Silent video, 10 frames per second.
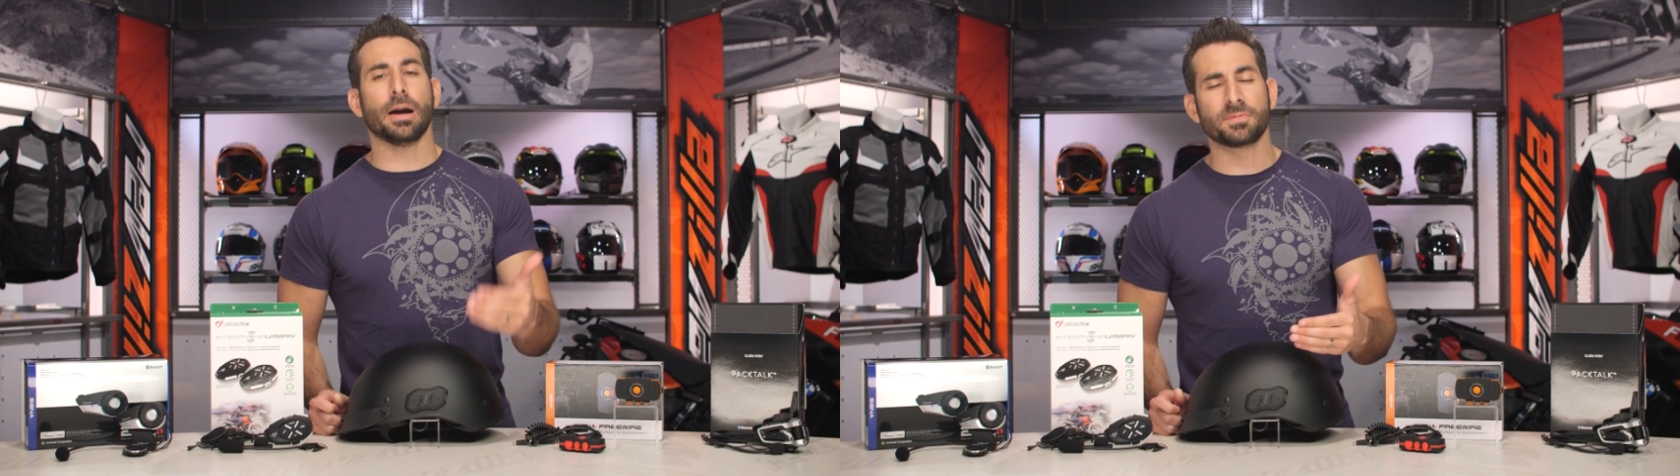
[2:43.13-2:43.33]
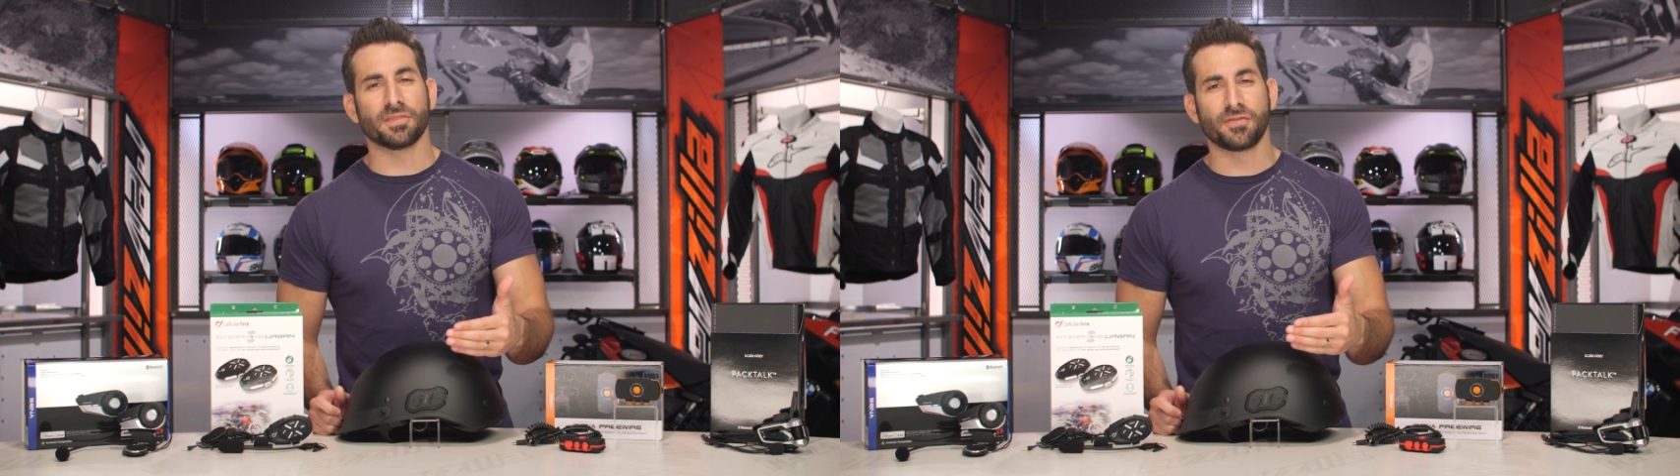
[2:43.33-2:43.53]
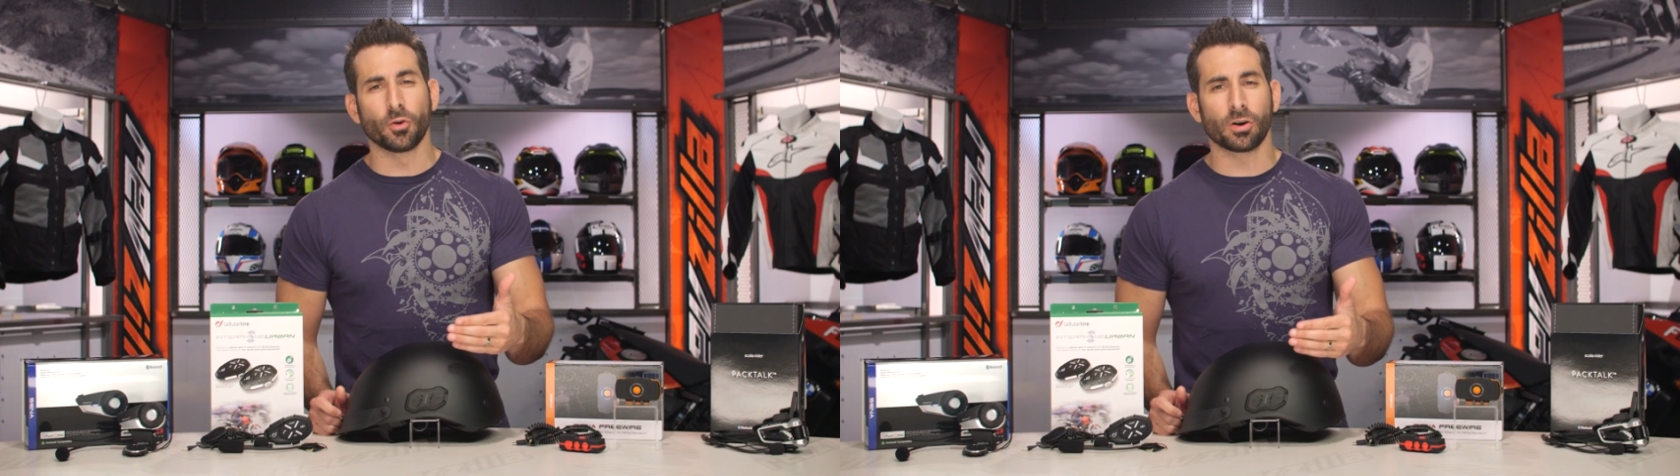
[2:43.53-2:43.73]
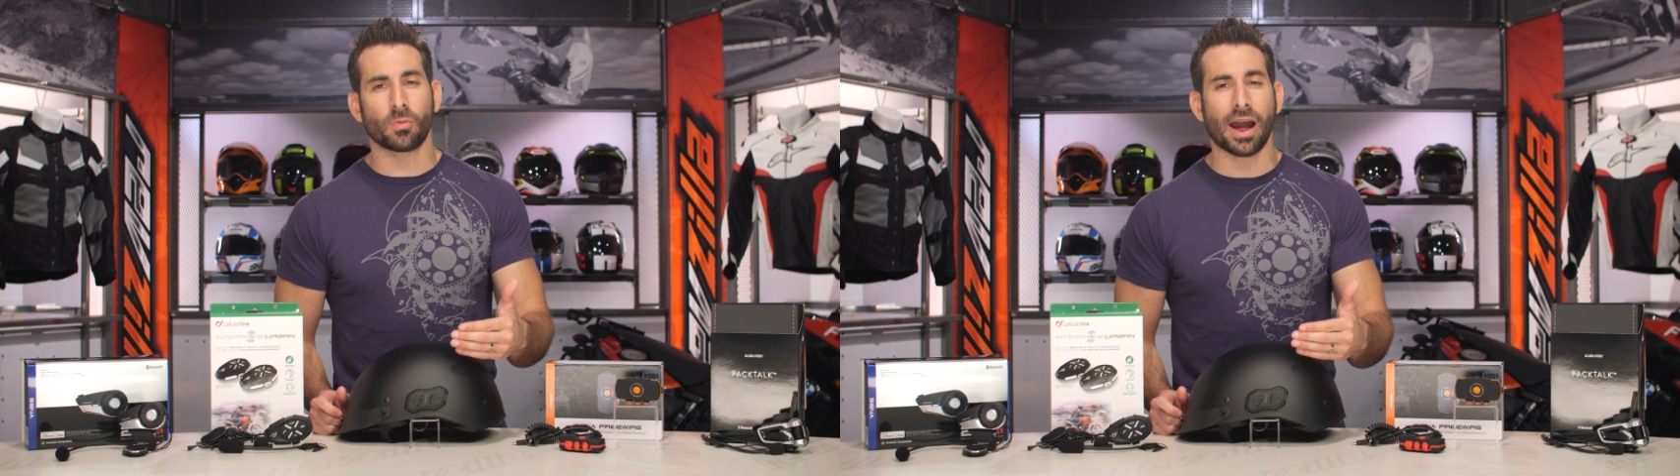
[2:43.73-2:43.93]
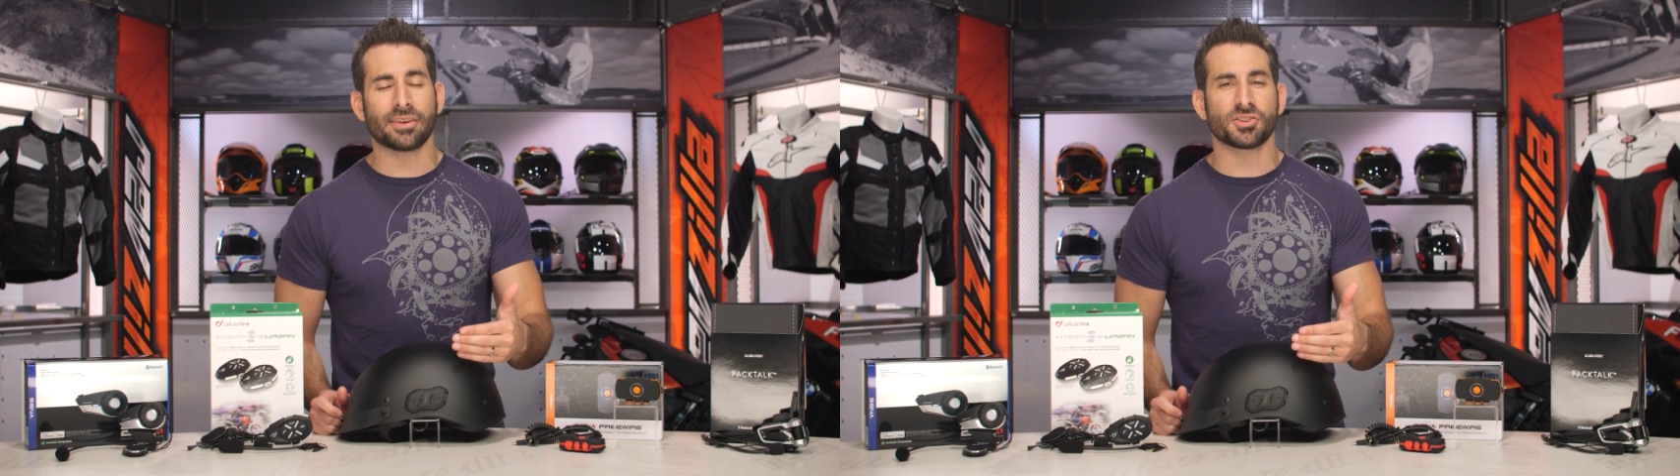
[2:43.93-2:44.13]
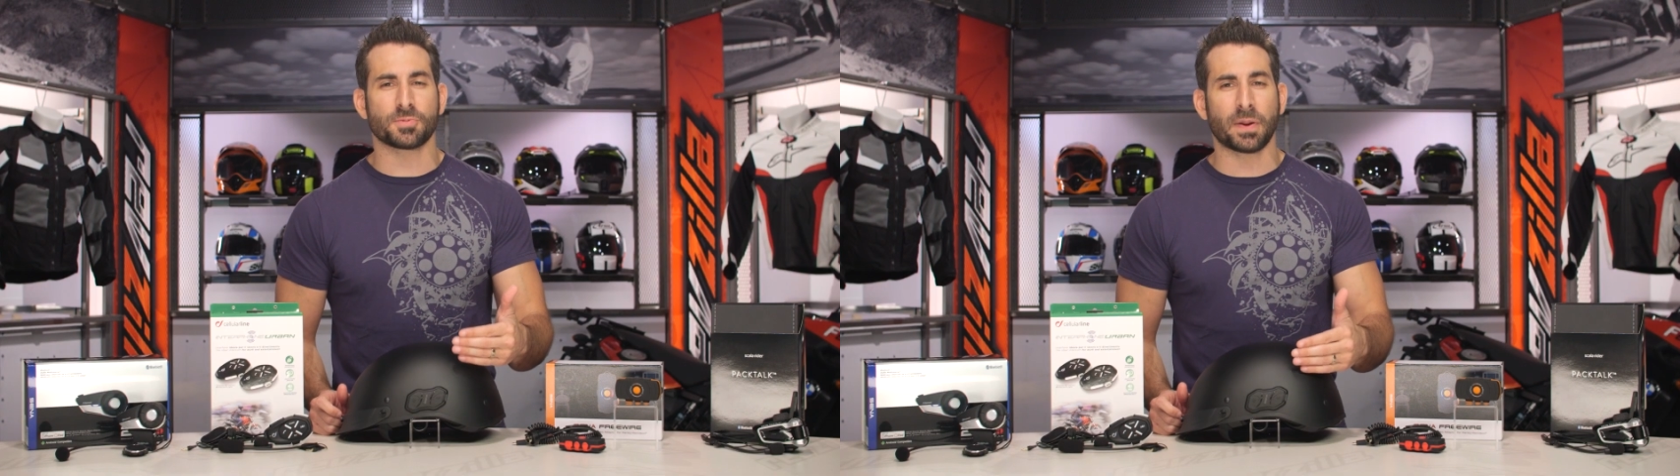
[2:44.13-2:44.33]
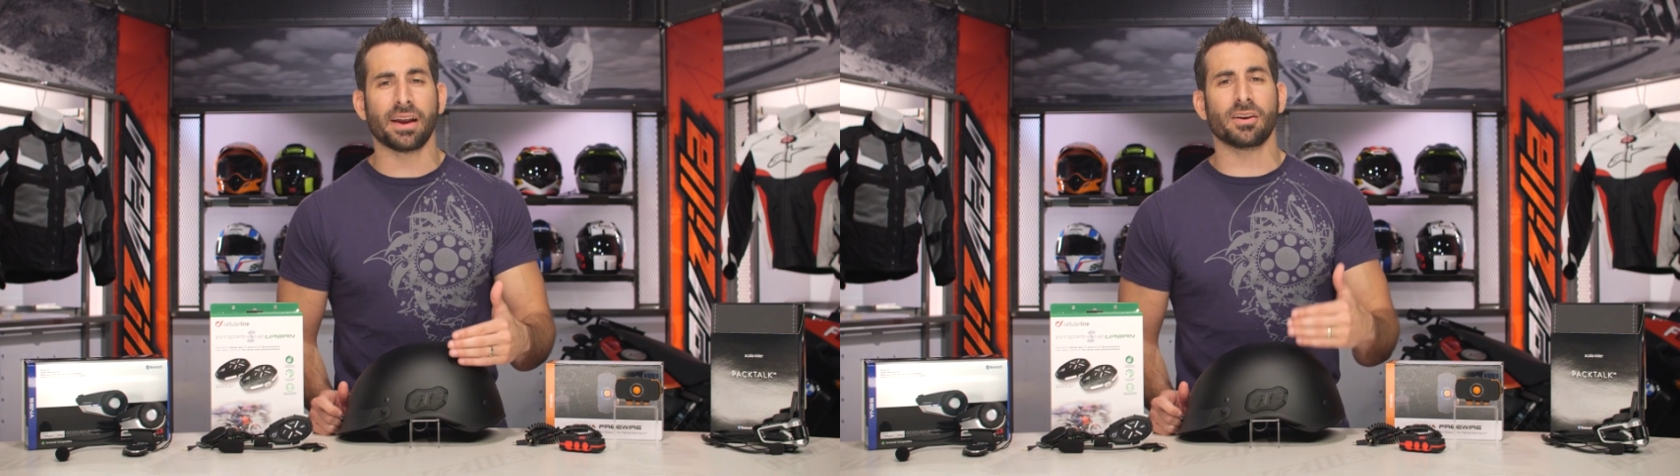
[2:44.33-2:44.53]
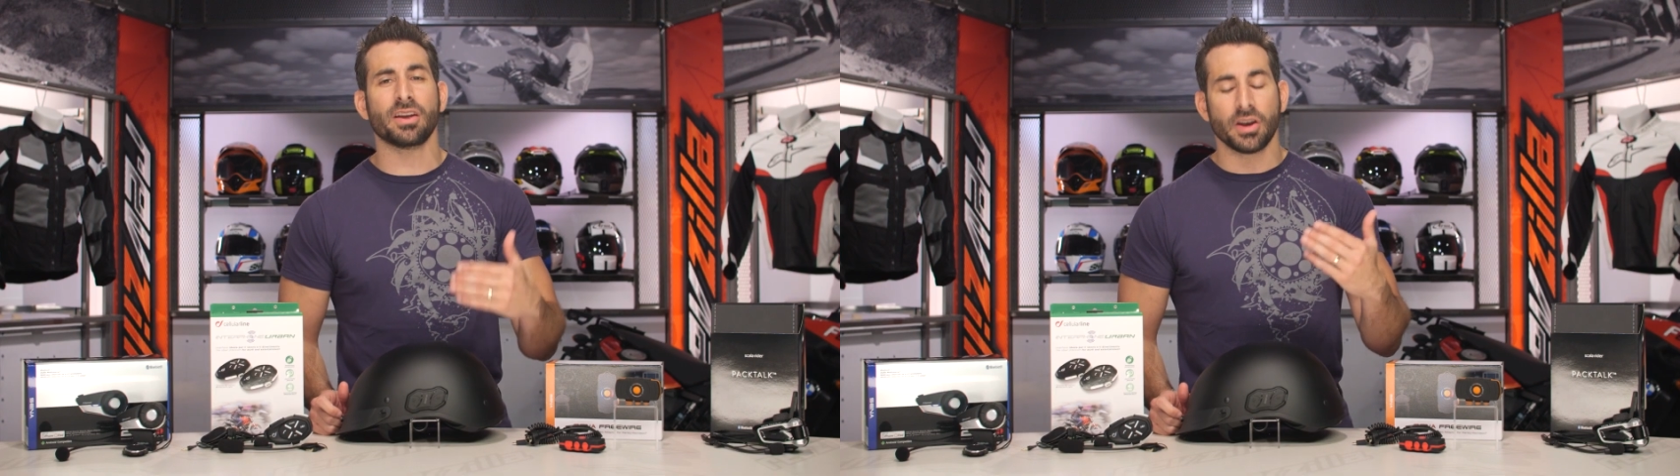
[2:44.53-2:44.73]
up to 4 riders
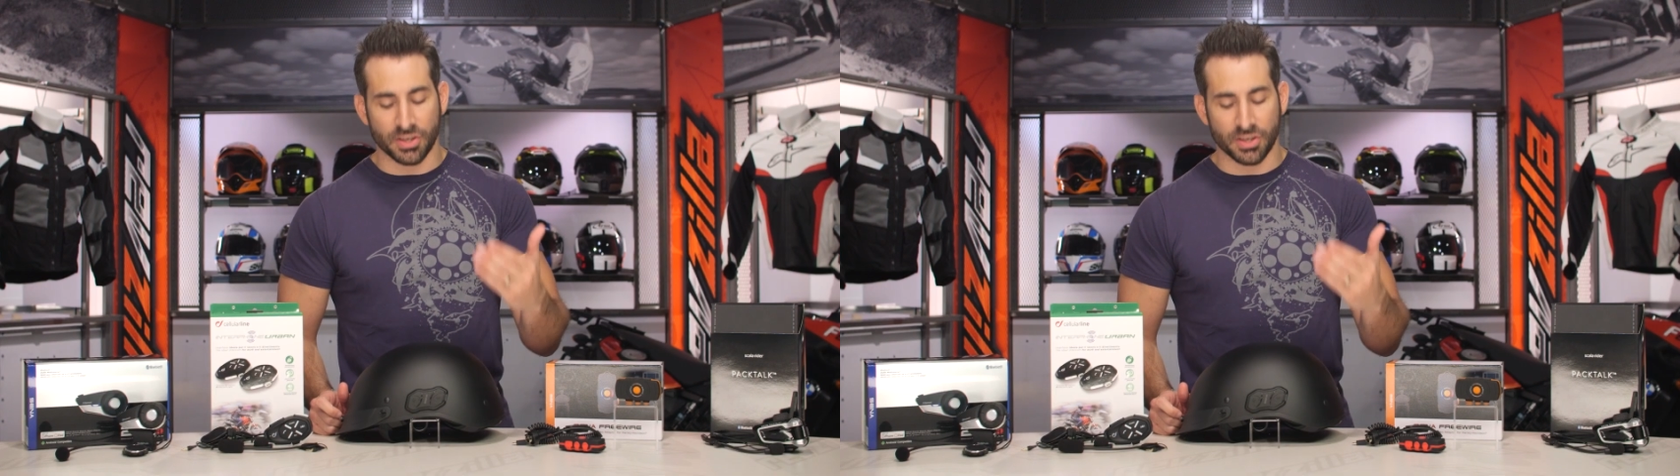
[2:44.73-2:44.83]
paired